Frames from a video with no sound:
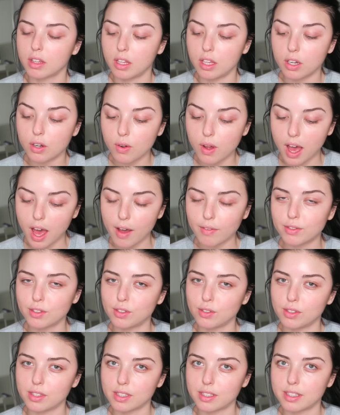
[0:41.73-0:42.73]
You don't have to
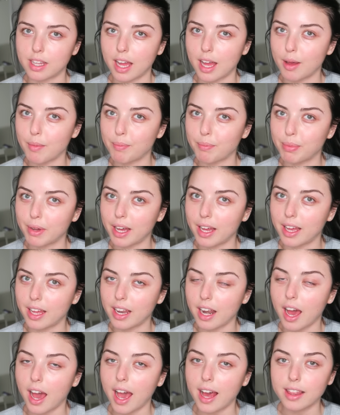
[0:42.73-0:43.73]
do this step,
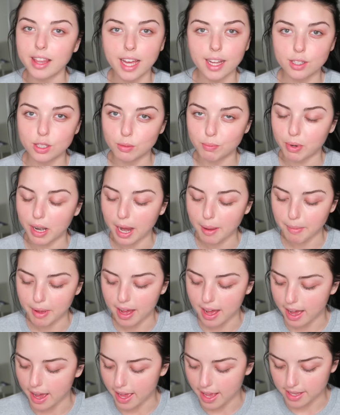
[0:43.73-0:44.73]
but I like to prime
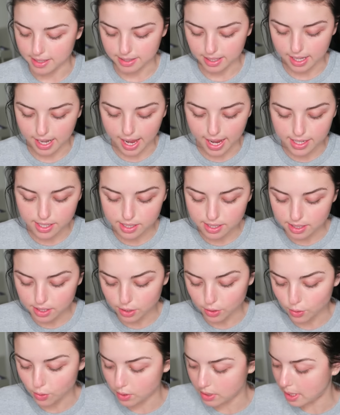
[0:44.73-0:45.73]
my eyes and I just
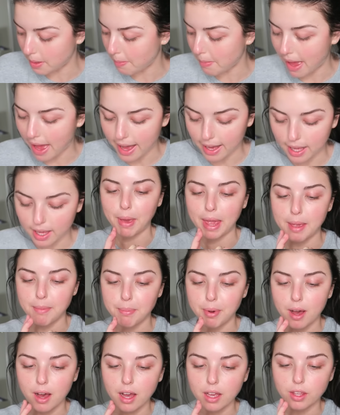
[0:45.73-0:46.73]
use the MAC
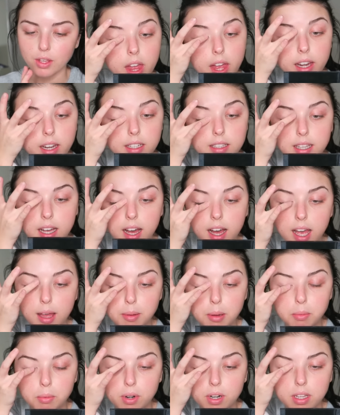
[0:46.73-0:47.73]
Paintpot.
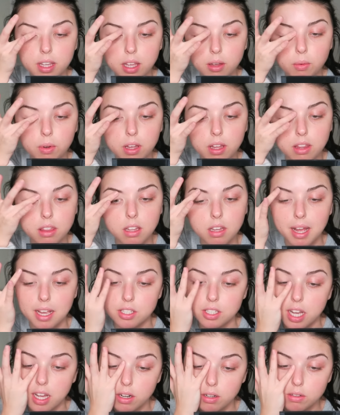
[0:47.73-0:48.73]
Anytime I'm working with
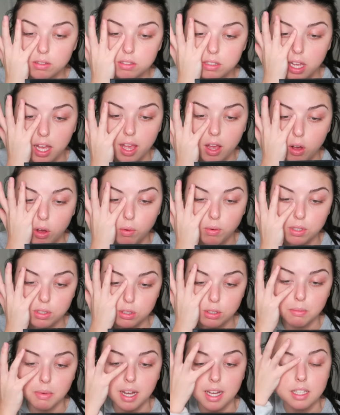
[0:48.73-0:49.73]
eyeshadows, I always
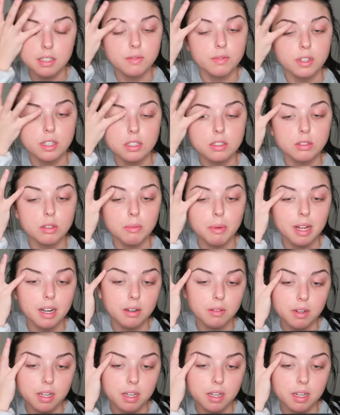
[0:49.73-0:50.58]
do my eyes first, no matter